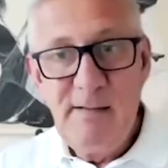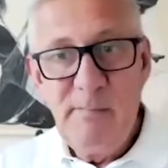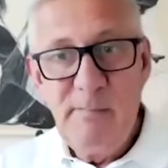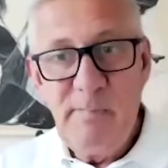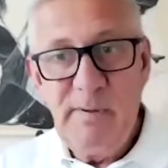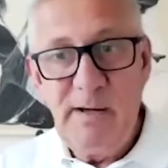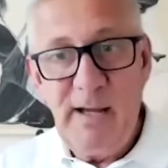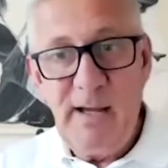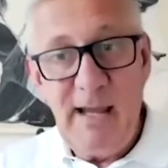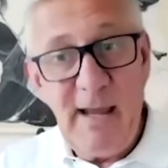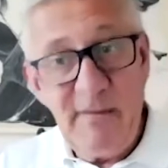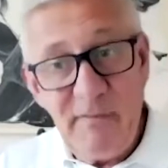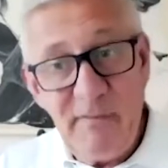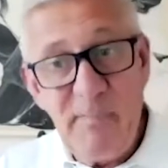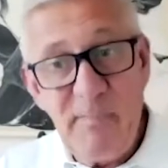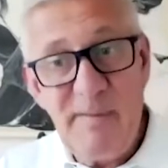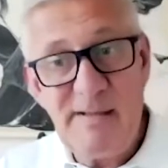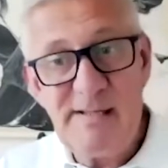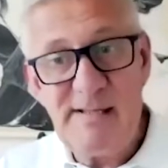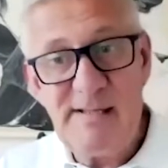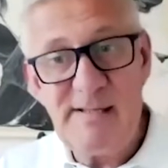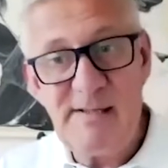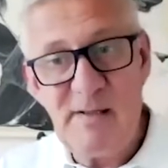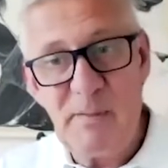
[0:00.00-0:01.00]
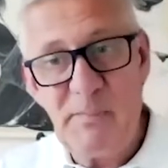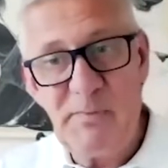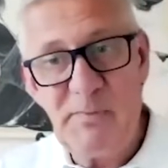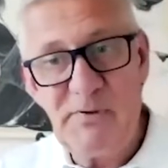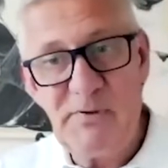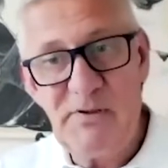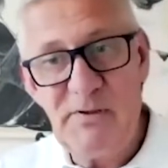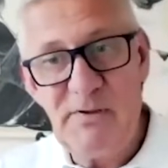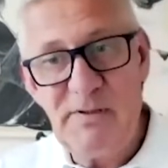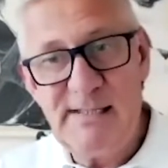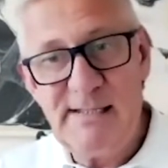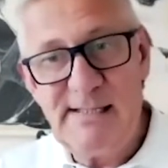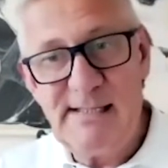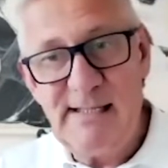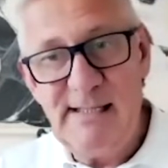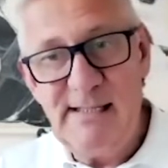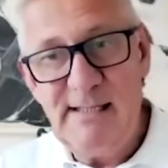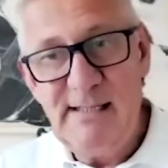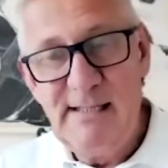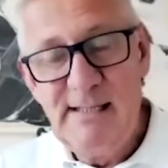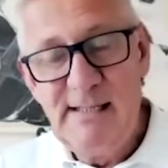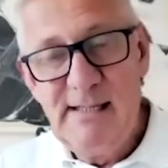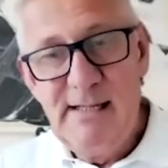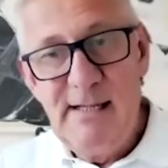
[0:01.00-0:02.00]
but I have a business opportunity.